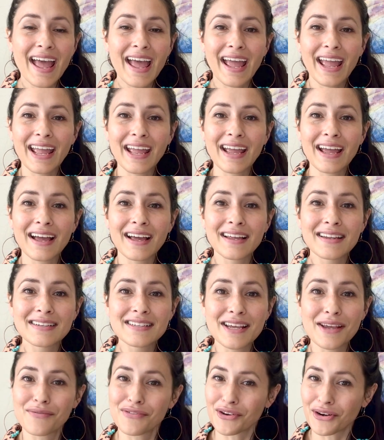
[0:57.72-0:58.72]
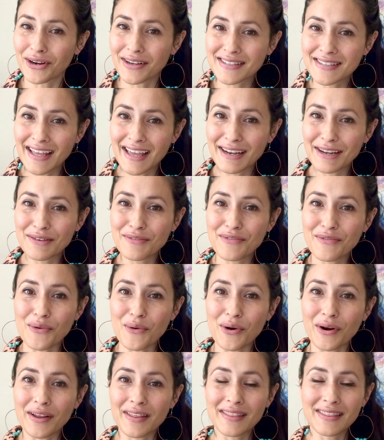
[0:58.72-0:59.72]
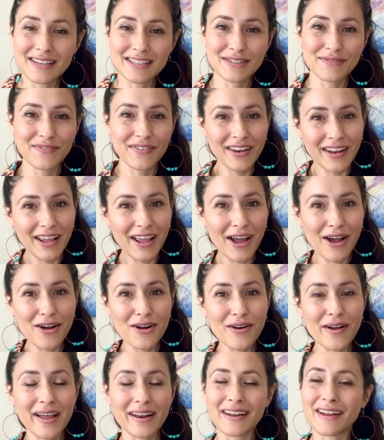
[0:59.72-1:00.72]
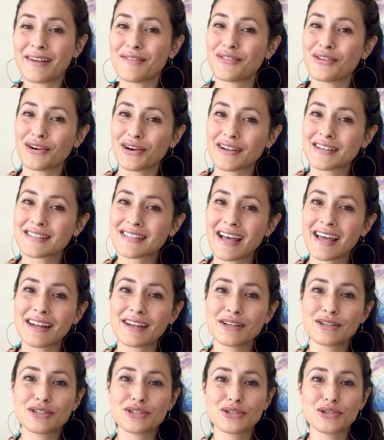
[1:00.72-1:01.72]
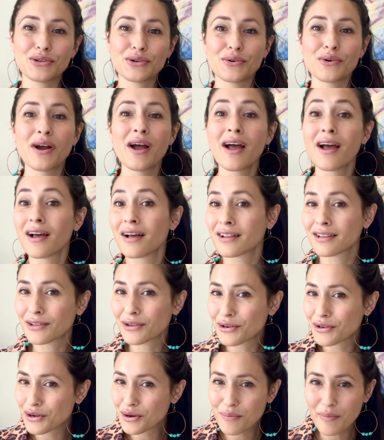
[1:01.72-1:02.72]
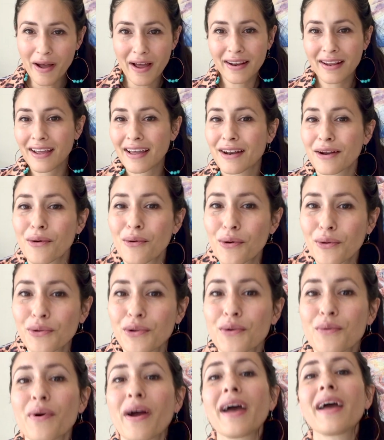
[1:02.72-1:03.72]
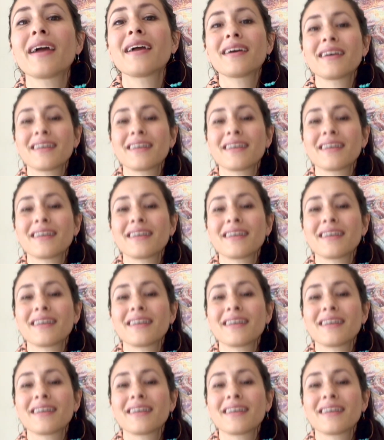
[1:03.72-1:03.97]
And if you're excited for this video, and if you're excited to learn your body in a whole new way,